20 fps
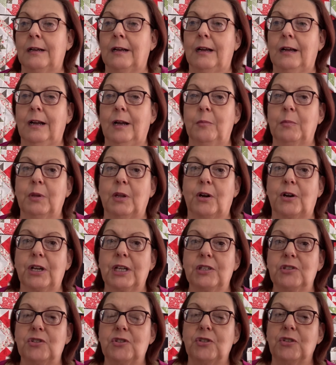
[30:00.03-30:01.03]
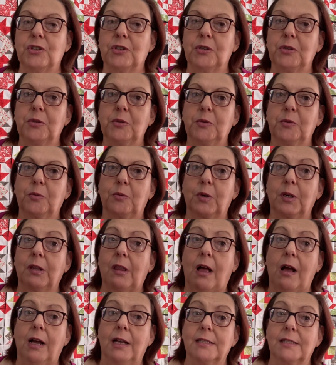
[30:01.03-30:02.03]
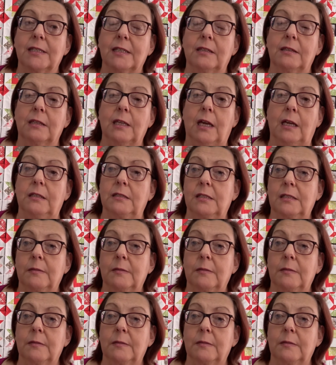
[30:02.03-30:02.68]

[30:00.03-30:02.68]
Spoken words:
I'm learning to realize that that's